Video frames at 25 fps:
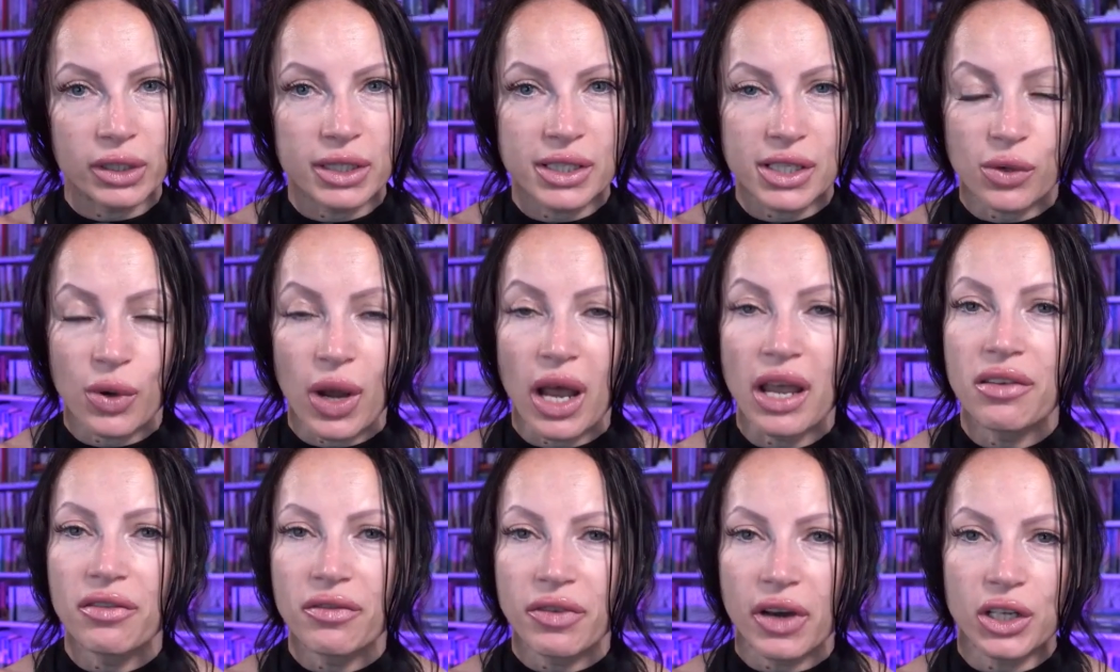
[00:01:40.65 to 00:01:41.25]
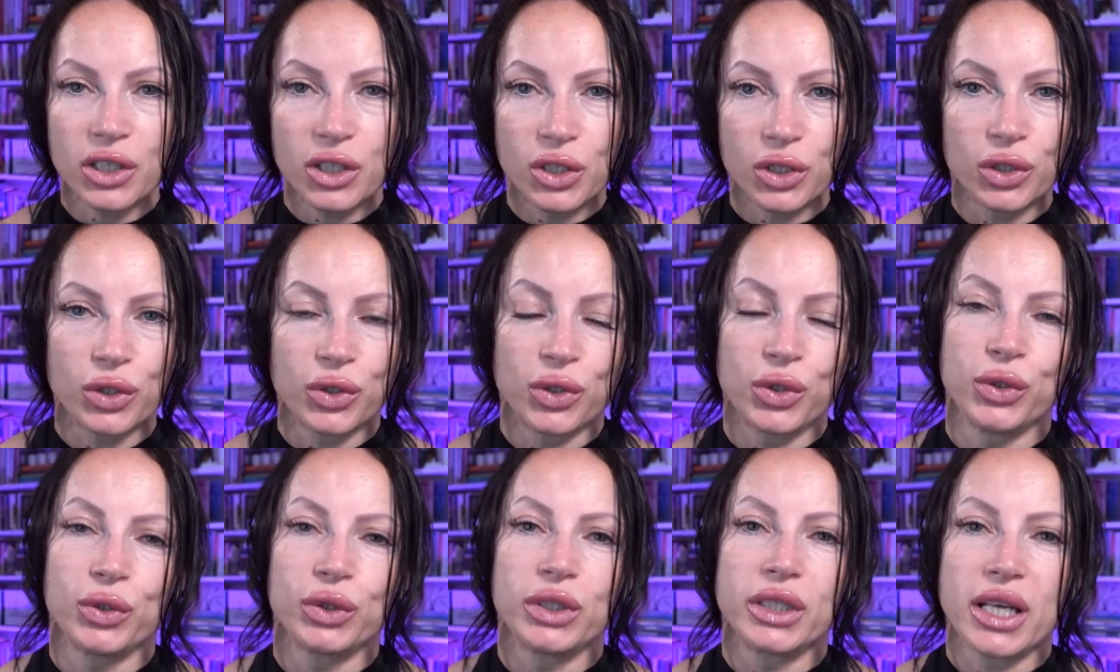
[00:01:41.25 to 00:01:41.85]
So I invite you
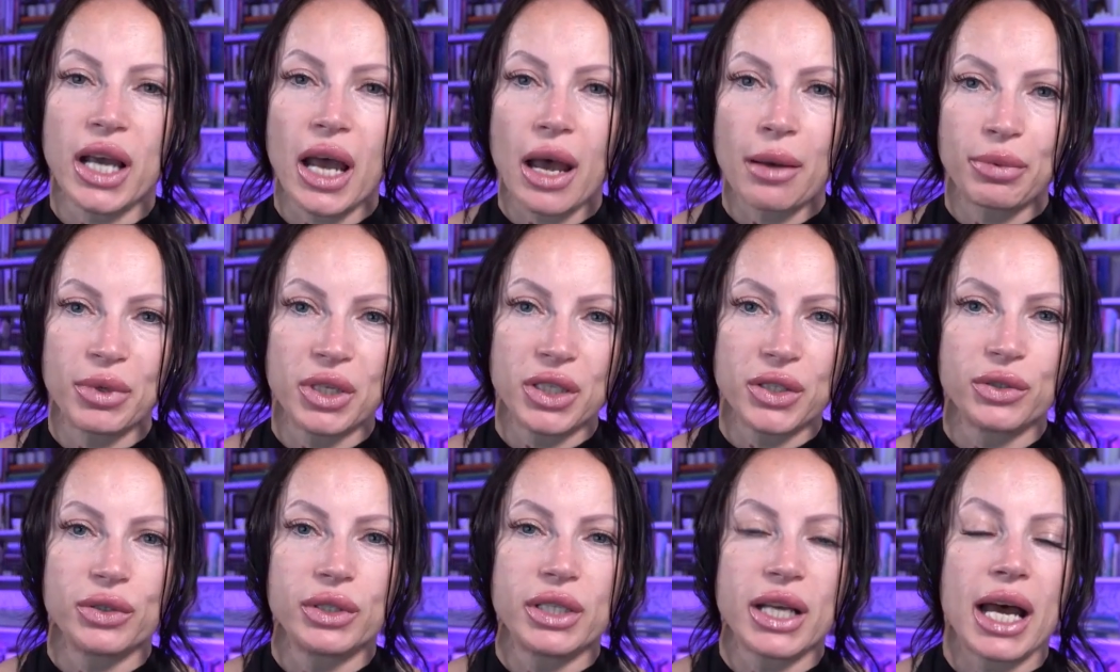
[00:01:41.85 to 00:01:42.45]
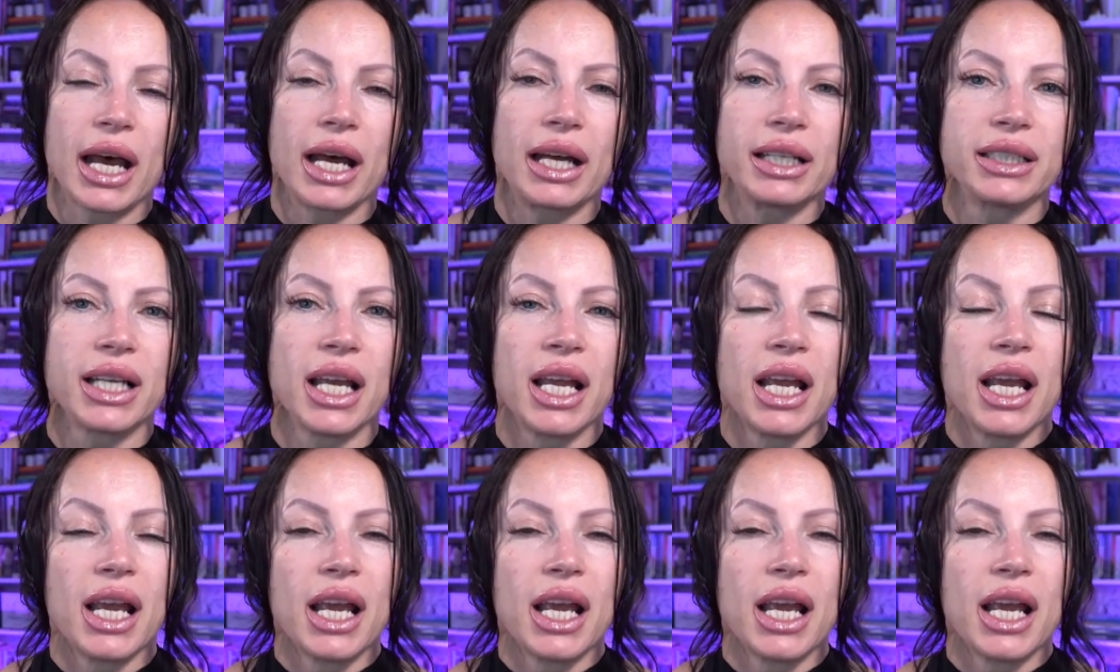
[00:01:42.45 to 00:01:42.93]
to tap into that,